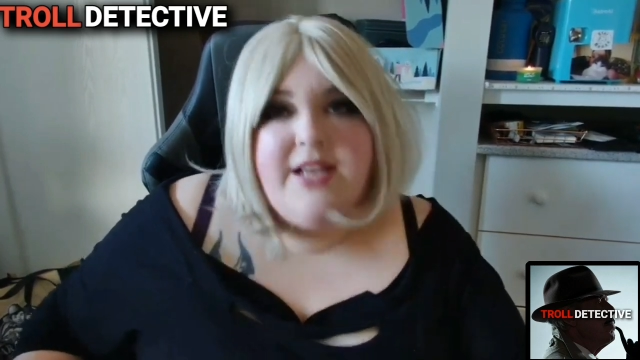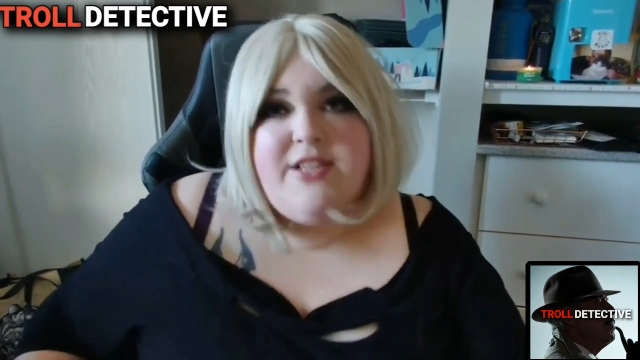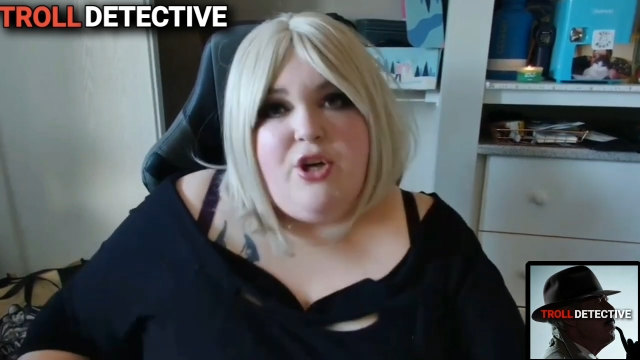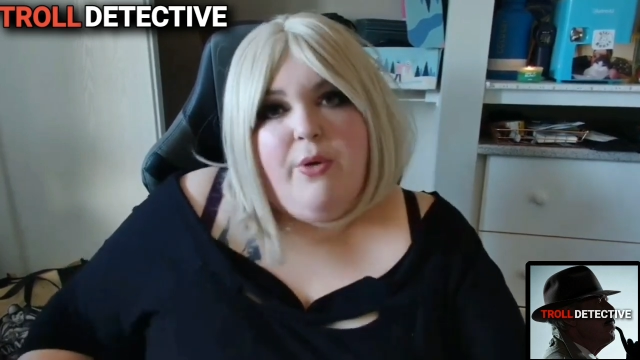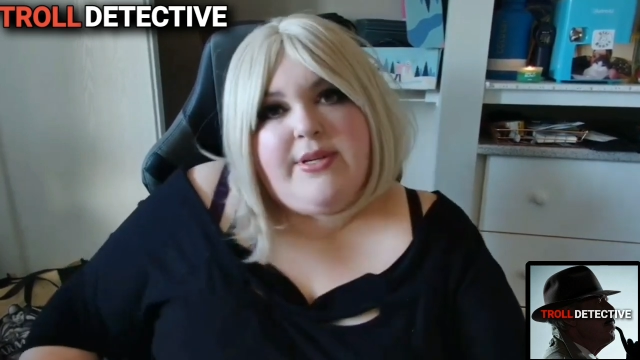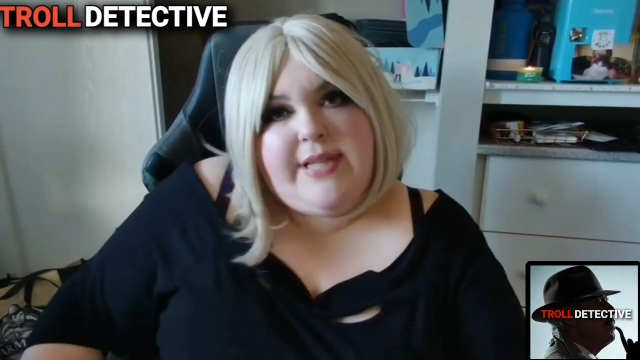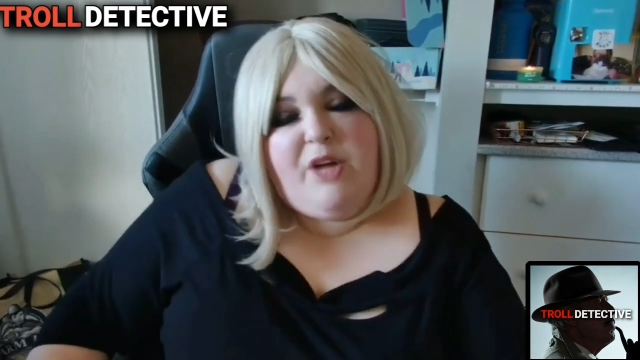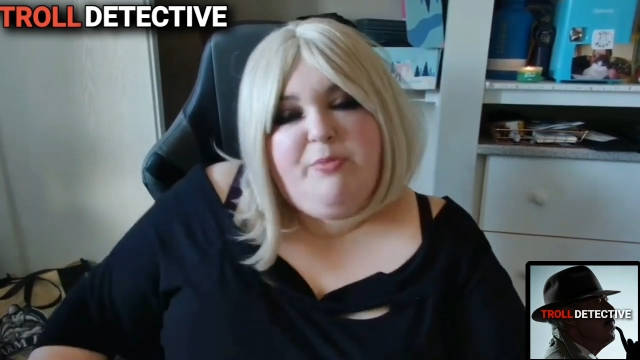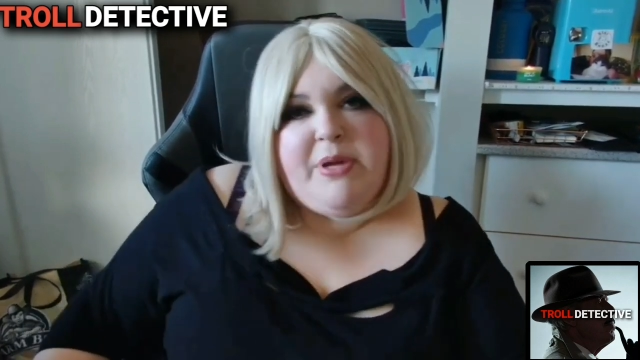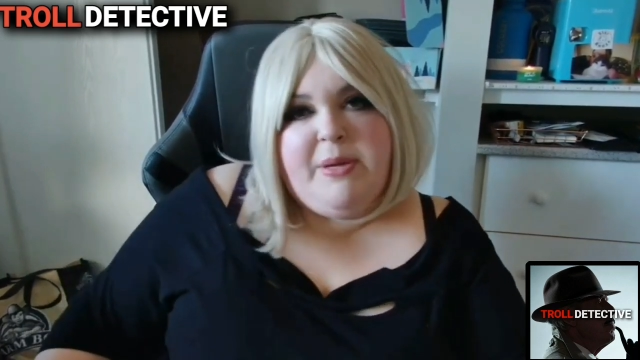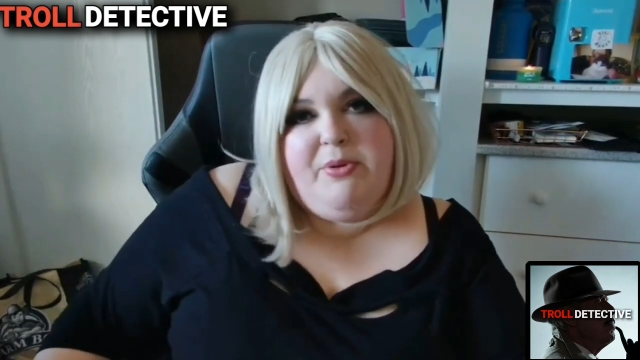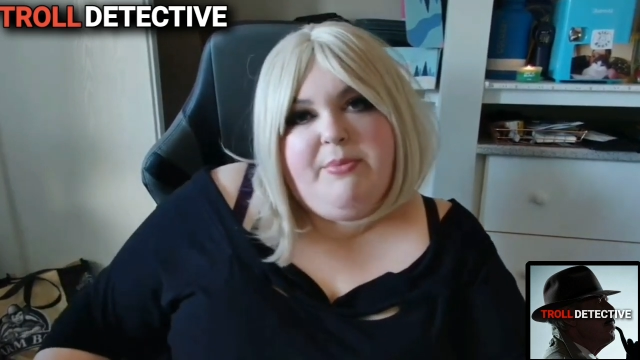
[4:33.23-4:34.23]
is going to
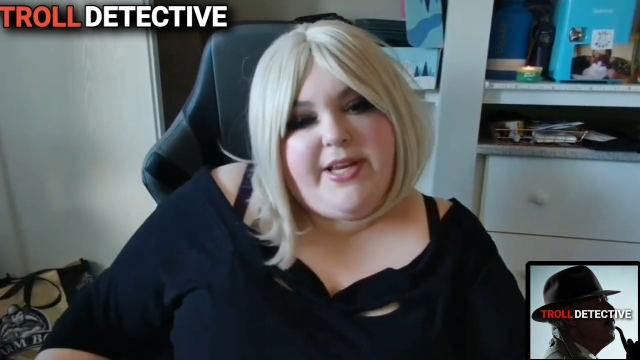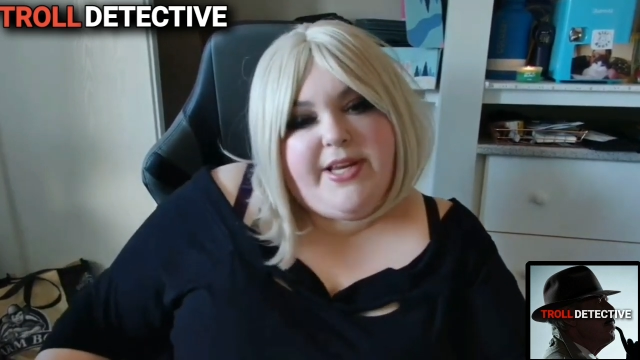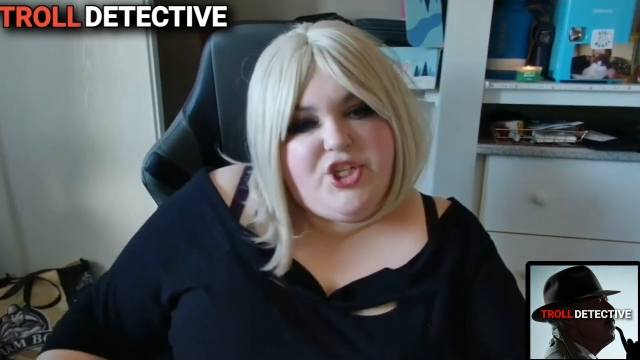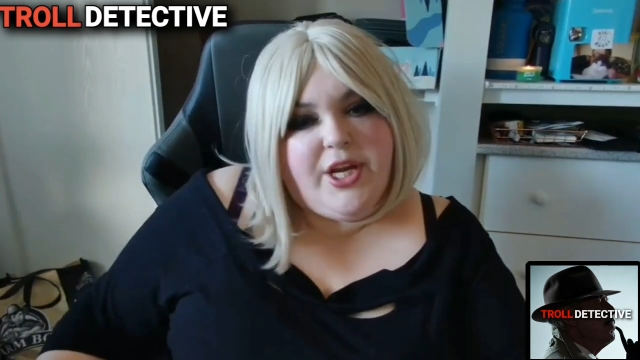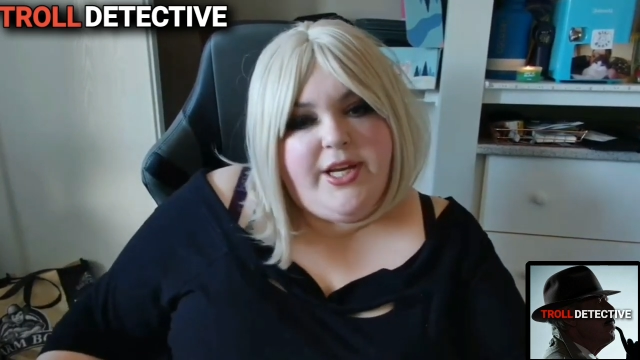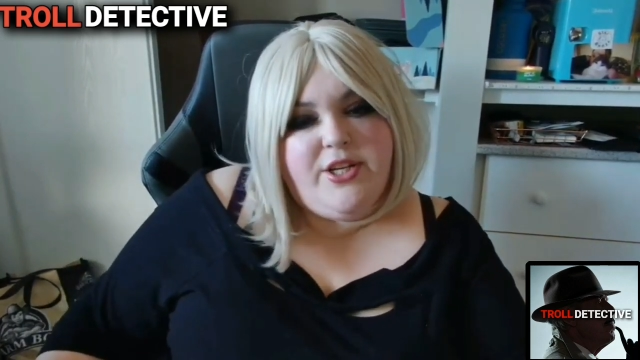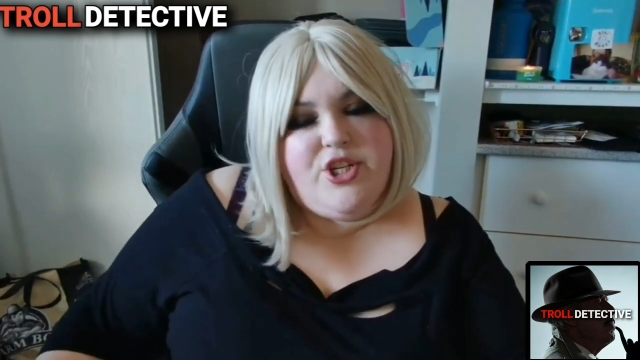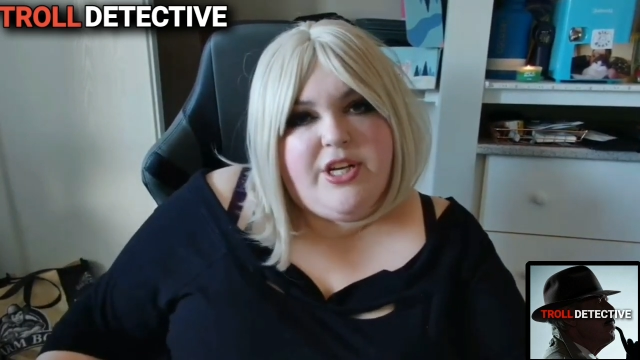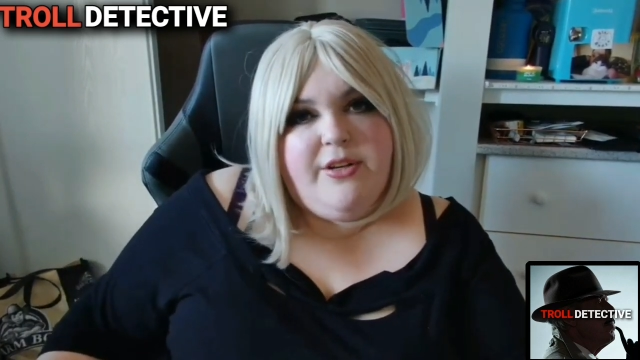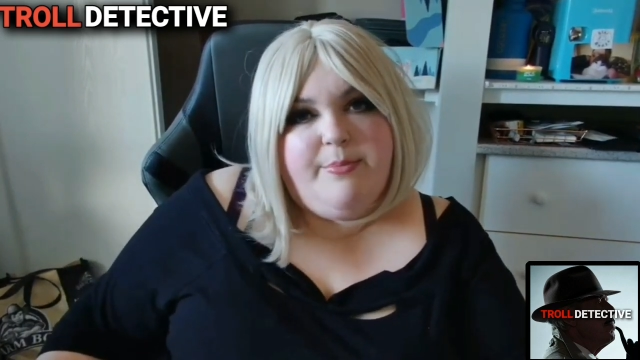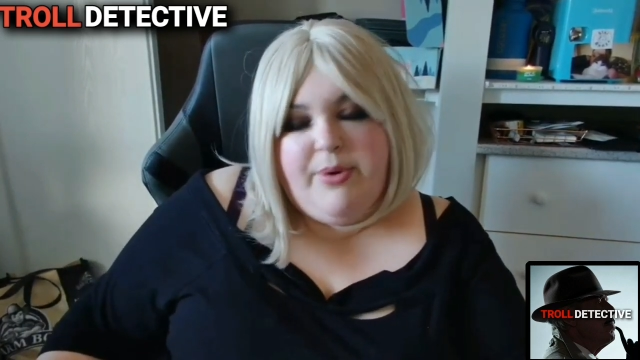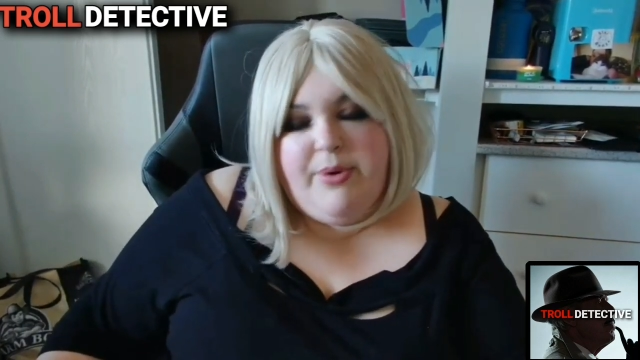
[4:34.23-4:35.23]
help people make a change
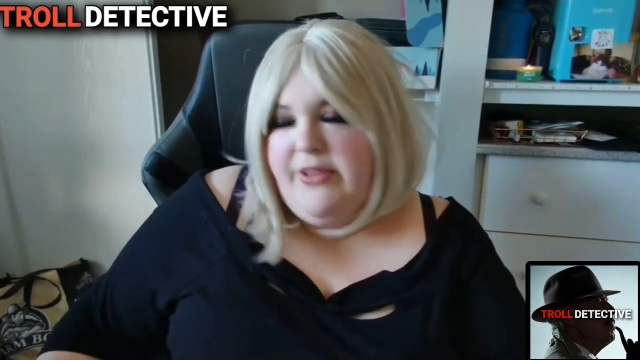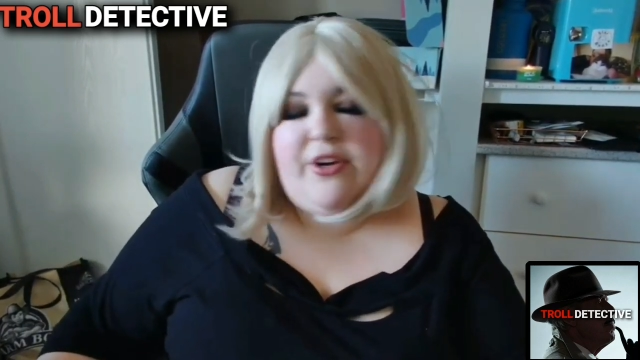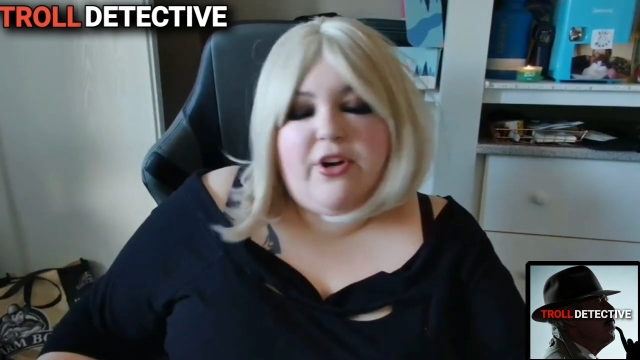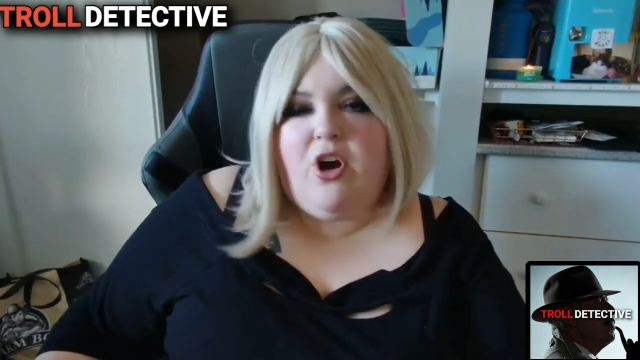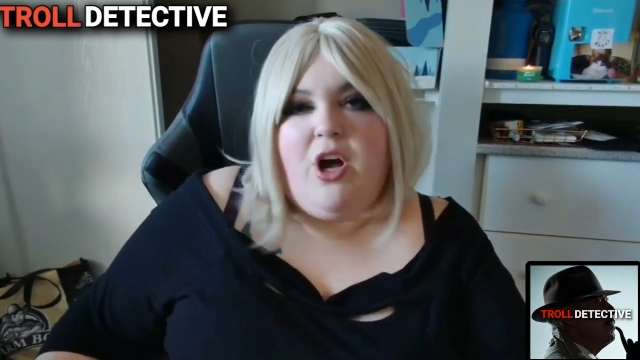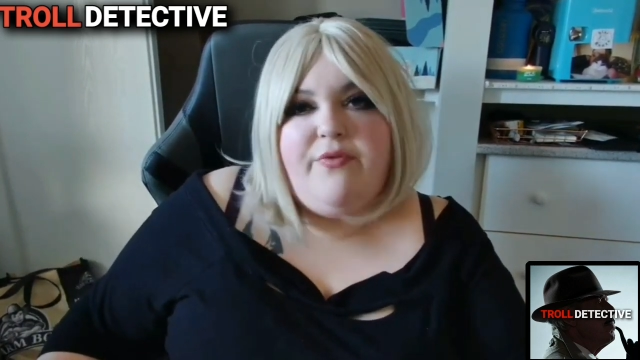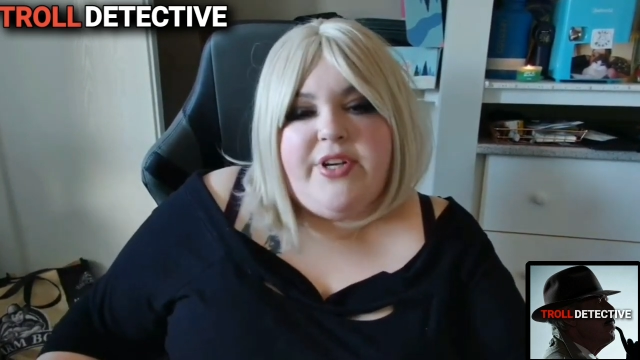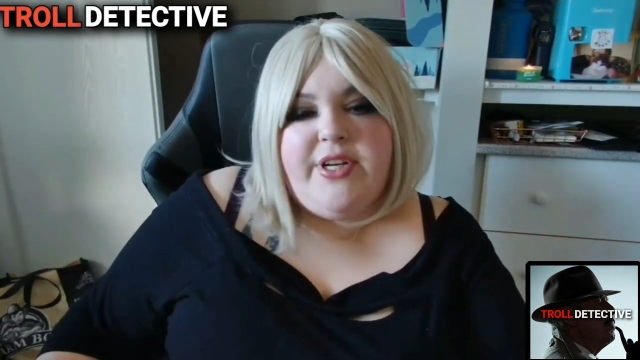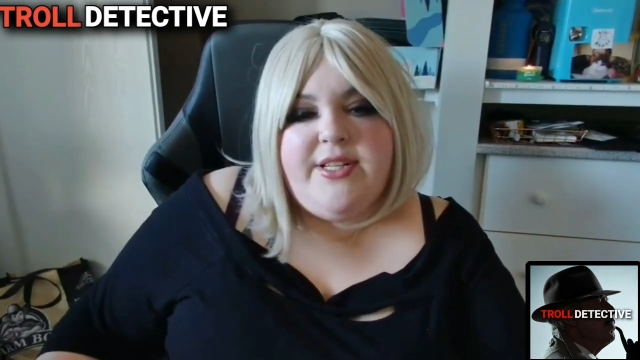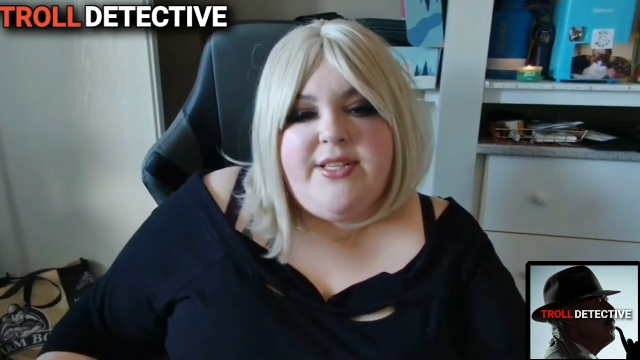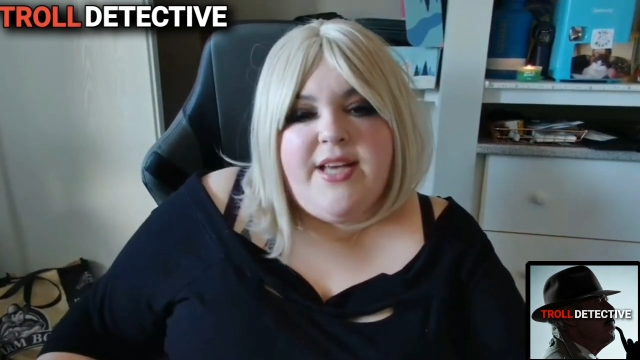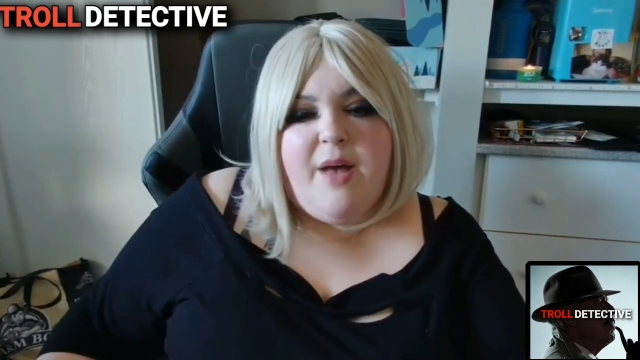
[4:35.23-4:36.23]
and build their
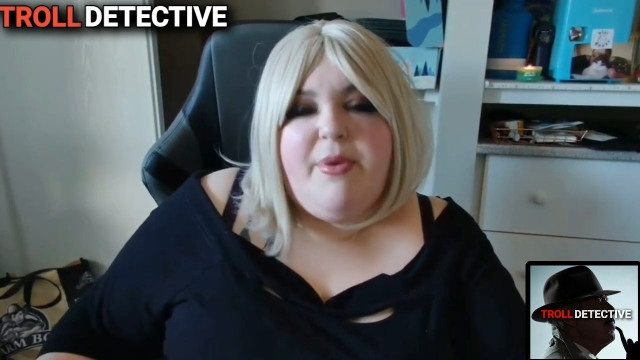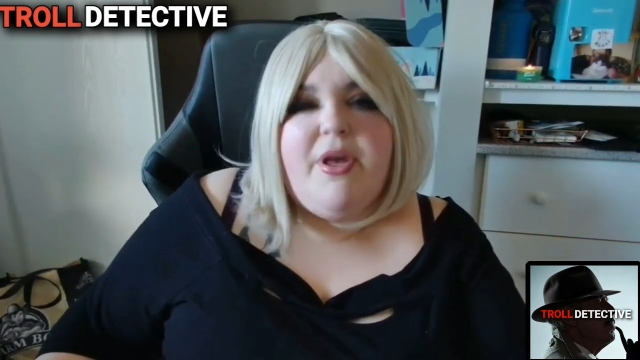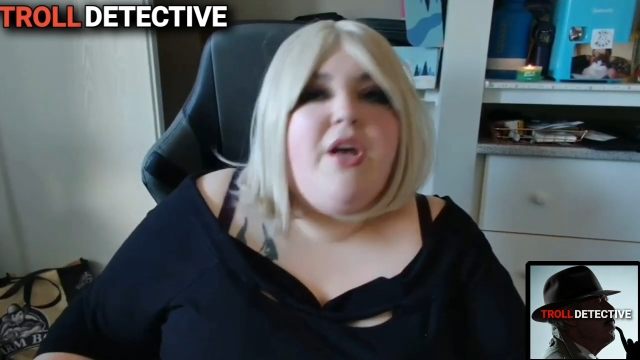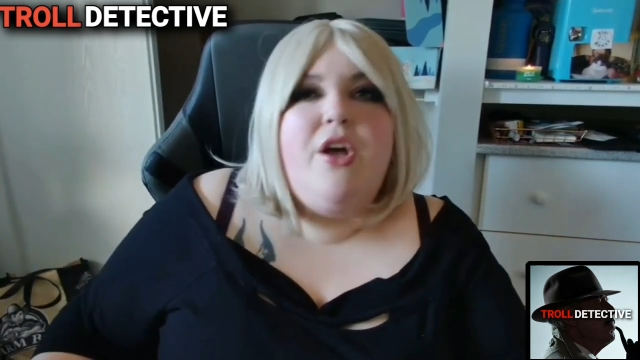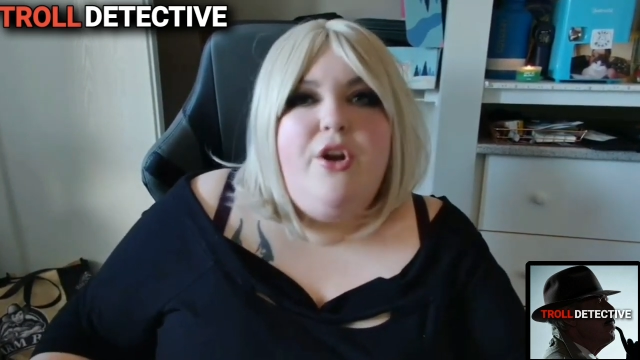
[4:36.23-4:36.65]
confidence up?